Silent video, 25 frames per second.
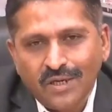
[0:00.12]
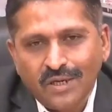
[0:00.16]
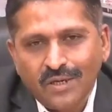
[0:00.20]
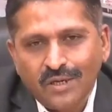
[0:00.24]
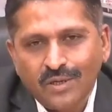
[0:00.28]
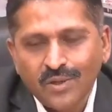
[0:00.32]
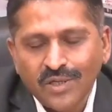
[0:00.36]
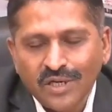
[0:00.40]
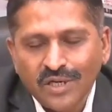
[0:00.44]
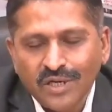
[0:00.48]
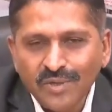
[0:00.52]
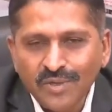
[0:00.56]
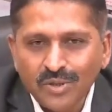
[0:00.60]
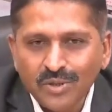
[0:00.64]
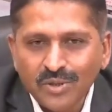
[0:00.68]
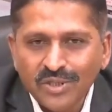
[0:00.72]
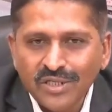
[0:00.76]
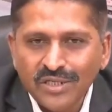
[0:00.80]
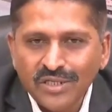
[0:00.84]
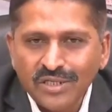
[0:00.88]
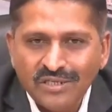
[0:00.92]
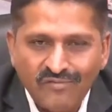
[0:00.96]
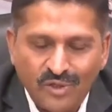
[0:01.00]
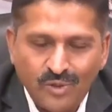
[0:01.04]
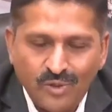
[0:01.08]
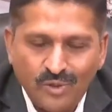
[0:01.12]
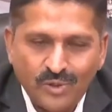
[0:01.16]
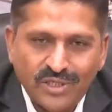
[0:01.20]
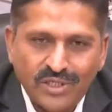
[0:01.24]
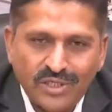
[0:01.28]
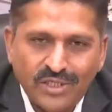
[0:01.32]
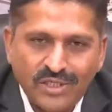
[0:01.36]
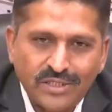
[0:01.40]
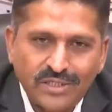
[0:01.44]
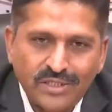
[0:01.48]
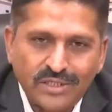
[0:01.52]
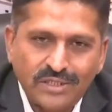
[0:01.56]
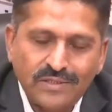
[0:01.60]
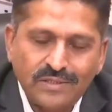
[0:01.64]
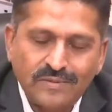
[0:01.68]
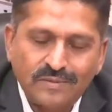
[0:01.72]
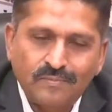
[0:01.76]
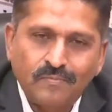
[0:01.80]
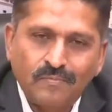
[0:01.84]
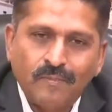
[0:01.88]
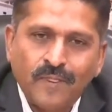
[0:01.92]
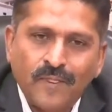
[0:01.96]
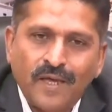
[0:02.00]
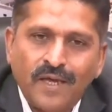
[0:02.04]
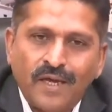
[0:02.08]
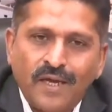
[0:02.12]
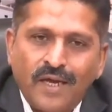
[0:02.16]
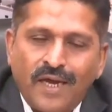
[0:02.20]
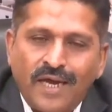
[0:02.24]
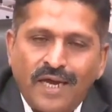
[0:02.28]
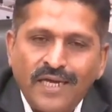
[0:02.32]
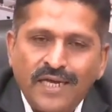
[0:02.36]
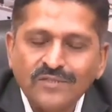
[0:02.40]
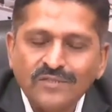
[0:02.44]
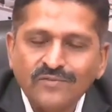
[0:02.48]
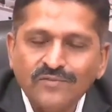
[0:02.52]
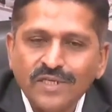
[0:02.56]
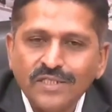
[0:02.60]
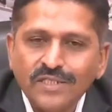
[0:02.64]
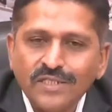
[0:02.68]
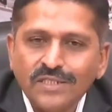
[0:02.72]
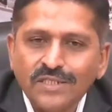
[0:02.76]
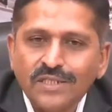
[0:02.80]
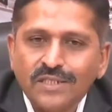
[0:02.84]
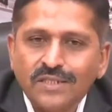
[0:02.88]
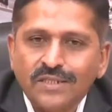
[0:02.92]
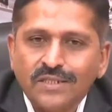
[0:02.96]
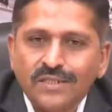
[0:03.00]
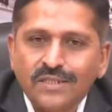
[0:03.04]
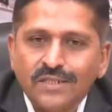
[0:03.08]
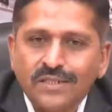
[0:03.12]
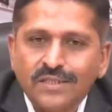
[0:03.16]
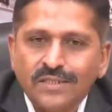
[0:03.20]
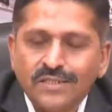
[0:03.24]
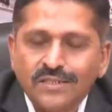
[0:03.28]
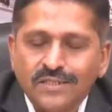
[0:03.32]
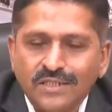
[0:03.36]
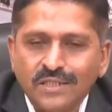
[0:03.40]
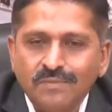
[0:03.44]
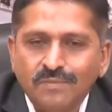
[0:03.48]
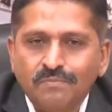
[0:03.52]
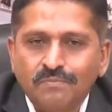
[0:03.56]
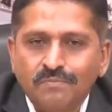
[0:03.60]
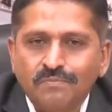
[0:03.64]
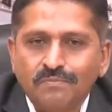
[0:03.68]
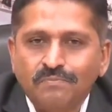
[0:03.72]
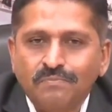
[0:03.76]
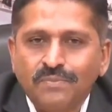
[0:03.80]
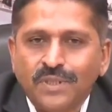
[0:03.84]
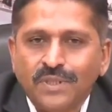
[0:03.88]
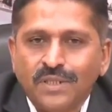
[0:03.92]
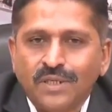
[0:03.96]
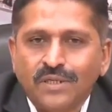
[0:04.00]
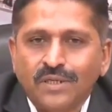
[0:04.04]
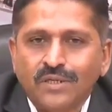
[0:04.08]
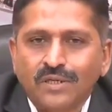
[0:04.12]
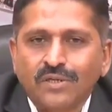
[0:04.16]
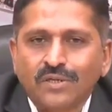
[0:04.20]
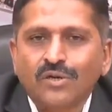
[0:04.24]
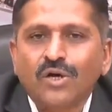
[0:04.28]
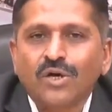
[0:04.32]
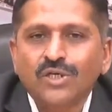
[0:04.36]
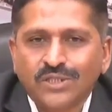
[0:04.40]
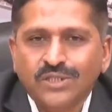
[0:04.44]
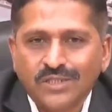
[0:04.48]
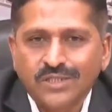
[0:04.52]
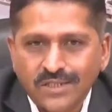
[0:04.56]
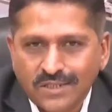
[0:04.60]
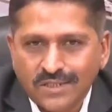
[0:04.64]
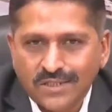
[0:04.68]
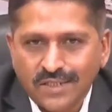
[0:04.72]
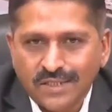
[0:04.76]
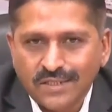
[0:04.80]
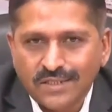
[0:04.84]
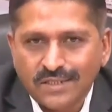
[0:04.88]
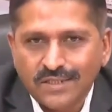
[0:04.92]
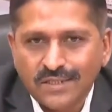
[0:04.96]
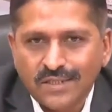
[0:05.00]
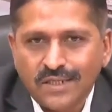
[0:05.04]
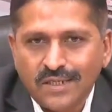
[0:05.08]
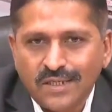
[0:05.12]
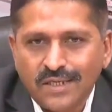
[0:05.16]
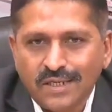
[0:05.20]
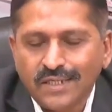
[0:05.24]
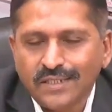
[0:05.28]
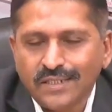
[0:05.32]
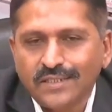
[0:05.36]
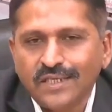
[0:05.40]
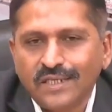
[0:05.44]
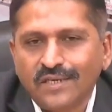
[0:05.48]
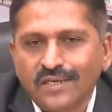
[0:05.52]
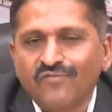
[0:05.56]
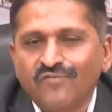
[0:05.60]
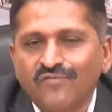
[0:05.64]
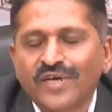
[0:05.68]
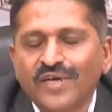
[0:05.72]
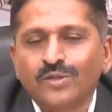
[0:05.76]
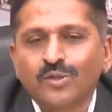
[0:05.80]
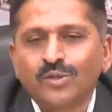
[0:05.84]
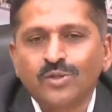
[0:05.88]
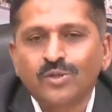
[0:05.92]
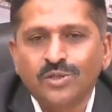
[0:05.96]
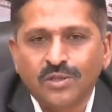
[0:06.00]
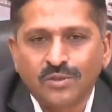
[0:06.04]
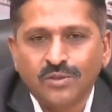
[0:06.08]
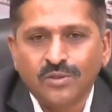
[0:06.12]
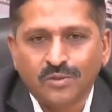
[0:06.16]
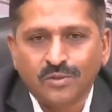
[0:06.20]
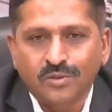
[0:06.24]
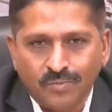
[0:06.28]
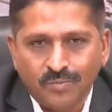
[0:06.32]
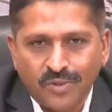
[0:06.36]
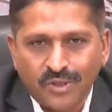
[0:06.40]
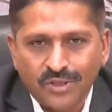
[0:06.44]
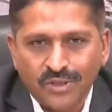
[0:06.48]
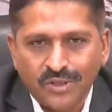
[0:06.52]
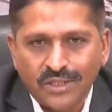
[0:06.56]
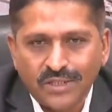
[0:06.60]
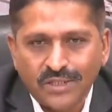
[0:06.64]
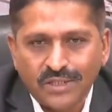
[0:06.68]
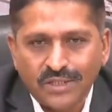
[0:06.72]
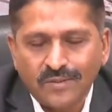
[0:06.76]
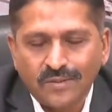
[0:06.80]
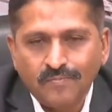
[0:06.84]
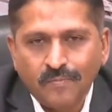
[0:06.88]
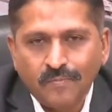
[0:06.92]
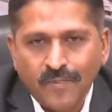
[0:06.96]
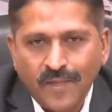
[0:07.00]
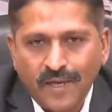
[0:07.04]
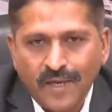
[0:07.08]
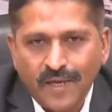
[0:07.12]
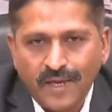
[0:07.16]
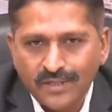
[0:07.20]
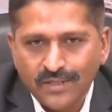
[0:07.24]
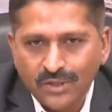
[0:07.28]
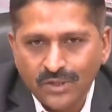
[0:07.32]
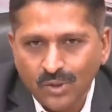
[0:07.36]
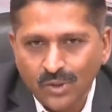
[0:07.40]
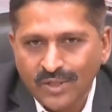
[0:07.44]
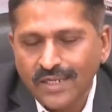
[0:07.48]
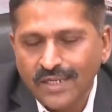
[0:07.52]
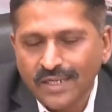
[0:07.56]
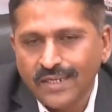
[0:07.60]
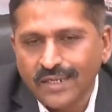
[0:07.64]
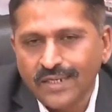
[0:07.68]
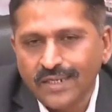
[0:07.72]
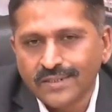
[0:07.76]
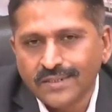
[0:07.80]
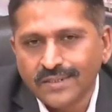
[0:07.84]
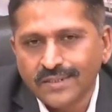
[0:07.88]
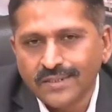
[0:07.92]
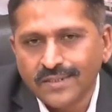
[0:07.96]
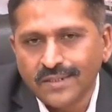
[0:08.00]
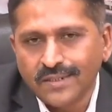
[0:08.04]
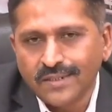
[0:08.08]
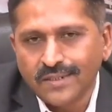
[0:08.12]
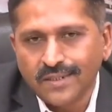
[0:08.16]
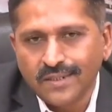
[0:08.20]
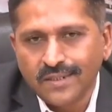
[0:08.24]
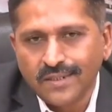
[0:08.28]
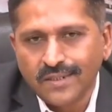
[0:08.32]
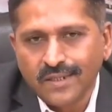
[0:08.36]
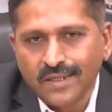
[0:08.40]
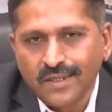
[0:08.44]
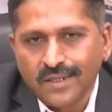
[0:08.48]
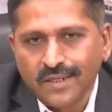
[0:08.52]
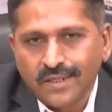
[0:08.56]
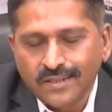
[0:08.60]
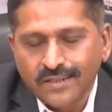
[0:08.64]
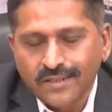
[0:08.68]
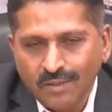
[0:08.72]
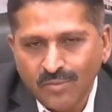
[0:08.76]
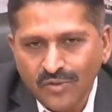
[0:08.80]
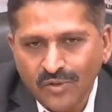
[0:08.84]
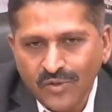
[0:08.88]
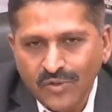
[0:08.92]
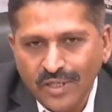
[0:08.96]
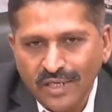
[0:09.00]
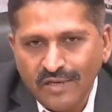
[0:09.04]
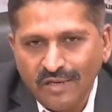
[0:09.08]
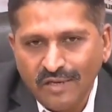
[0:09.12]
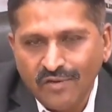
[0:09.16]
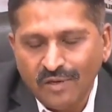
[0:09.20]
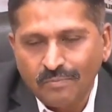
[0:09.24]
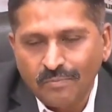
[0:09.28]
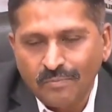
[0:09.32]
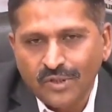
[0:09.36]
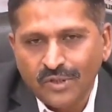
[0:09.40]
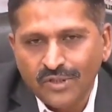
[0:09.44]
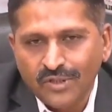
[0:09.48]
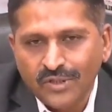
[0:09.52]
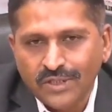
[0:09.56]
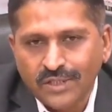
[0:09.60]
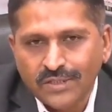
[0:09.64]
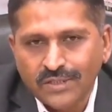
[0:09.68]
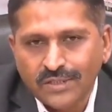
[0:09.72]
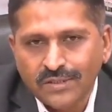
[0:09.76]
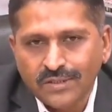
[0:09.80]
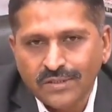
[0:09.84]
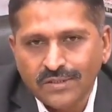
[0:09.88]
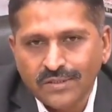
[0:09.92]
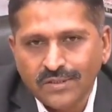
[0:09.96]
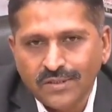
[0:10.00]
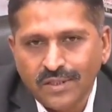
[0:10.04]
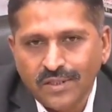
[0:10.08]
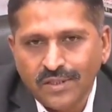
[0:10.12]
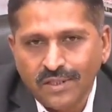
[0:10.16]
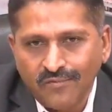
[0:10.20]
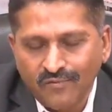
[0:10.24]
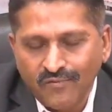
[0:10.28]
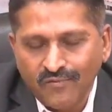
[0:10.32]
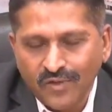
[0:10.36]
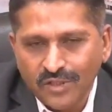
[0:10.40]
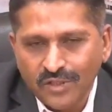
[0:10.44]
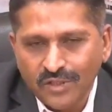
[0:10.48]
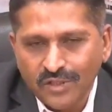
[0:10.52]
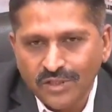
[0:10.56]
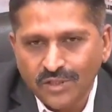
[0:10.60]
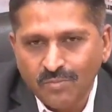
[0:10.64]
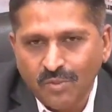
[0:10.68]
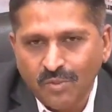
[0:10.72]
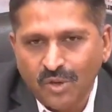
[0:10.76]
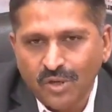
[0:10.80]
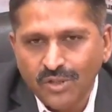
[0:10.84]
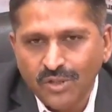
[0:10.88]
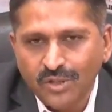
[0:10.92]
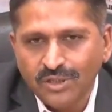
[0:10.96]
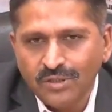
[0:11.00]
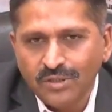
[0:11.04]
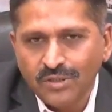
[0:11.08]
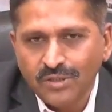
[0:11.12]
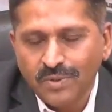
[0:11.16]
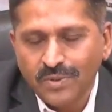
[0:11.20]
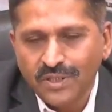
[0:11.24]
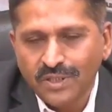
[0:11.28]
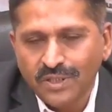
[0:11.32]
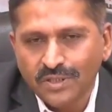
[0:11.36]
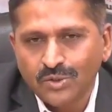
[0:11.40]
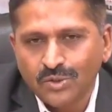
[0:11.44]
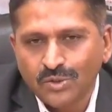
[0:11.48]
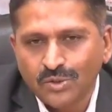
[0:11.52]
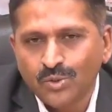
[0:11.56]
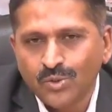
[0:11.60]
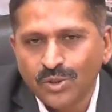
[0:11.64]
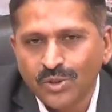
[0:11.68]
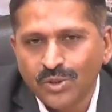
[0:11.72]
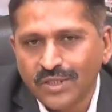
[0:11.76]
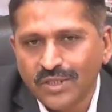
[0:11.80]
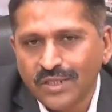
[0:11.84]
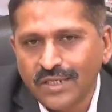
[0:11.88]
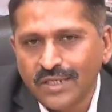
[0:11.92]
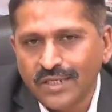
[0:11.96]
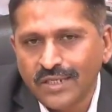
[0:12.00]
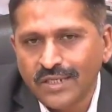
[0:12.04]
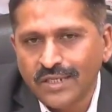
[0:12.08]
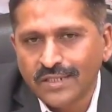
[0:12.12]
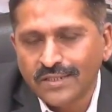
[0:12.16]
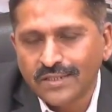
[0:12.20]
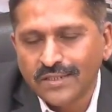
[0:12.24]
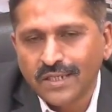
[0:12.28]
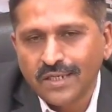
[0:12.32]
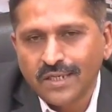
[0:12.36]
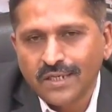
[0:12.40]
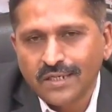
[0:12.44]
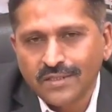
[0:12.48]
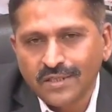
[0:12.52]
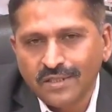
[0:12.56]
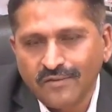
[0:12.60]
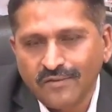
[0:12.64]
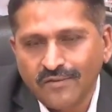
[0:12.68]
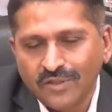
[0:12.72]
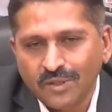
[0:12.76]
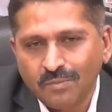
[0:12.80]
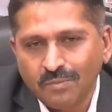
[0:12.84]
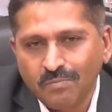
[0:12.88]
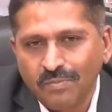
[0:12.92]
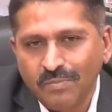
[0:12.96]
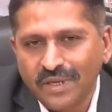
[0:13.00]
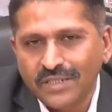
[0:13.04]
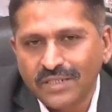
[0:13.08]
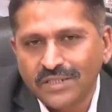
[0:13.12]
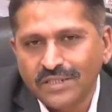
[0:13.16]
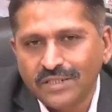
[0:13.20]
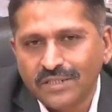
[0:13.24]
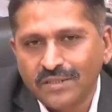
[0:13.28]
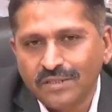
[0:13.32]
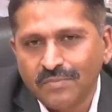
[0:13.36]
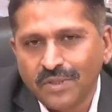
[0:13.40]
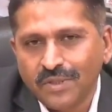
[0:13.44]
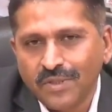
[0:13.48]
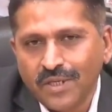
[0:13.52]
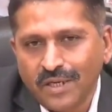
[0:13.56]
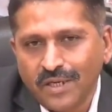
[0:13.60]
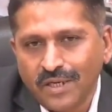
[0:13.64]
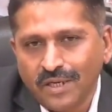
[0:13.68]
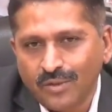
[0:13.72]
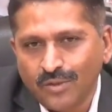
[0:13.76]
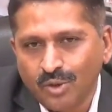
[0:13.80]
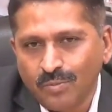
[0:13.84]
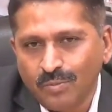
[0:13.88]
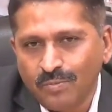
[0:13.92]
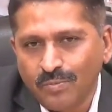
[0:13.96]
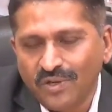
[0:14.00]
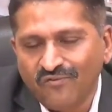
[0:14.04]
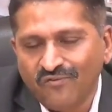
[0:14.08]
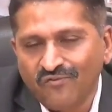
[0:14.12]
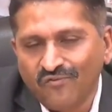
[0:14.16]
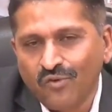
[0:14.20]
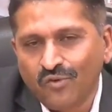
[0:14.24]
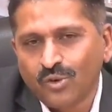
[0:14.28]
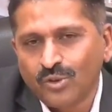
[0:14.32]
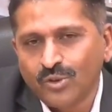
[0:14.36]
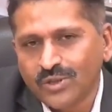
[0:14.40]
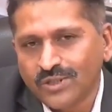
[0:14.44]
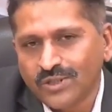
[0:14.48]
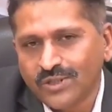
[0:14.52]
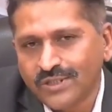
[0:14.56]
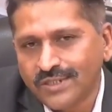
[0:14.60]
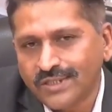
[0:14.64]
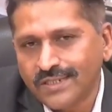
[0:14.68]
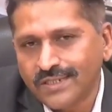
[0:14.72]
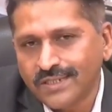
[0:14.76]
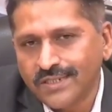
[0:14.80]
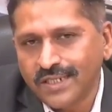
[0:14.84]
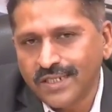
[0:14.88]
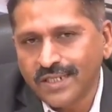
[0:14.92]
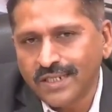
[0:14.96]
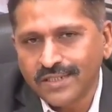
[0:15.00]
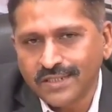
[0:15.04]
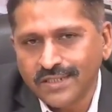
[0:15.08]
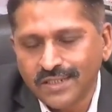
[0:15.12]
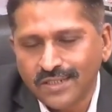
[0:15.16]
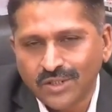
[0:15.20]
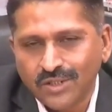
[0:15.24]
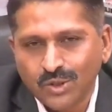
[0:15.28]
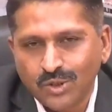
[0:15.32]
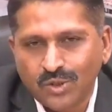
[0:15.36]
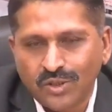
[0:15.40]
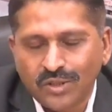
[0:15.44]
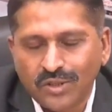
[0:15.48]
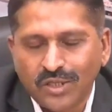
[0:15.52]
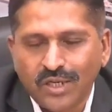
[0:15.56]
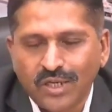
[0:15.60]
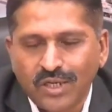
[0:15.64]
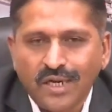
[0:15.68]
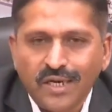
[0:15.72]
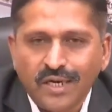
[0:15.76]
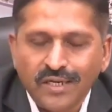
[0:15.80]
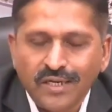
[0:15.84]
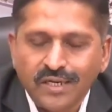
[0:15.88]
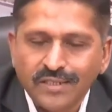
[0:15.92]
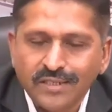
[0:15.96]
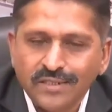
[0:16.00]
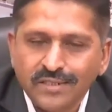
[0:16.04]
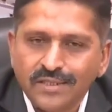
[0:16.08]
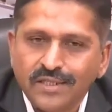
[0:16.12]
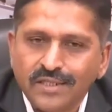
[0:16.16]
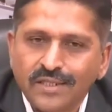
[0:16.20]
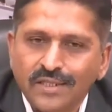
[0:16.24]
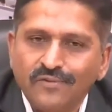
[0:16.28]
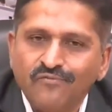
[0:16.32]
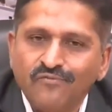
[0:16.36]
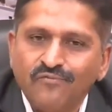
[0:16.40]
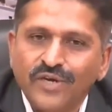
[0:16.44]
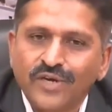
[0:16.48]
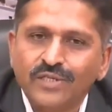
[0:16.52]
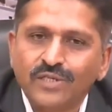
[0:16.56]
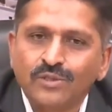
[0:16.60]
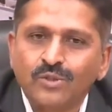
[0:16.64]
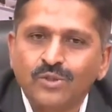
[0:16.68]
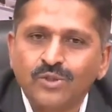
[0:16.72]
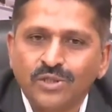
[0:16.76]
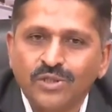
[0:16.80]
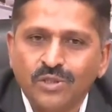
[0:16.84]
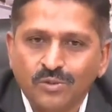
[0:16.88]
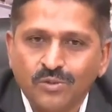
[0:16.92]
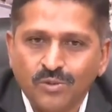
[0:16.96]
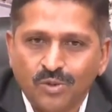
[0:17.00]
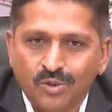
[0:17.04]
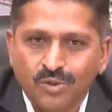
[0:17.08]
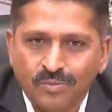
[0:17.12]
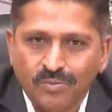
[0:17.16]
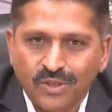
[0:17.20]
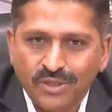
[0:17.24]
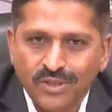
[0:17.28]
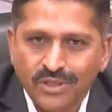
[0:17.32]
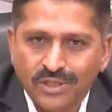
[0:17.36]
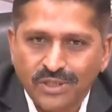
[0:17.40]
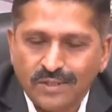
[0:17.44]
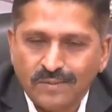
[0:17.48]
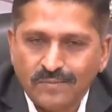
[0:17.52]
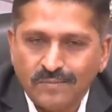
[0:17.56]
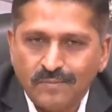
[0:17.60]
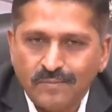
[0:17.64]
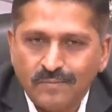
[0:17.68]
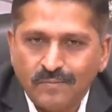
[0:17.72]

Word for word: Now coming to the revenue regulation. As far as the ship uh, cost is concerned, let us say 5,000 crore project. As you rightly said, uh, some of the naval projects, if it's a small ship, it is two to three years. If it's a big ship, it could be four to six years and so on. Let us take a 5,000 crore project.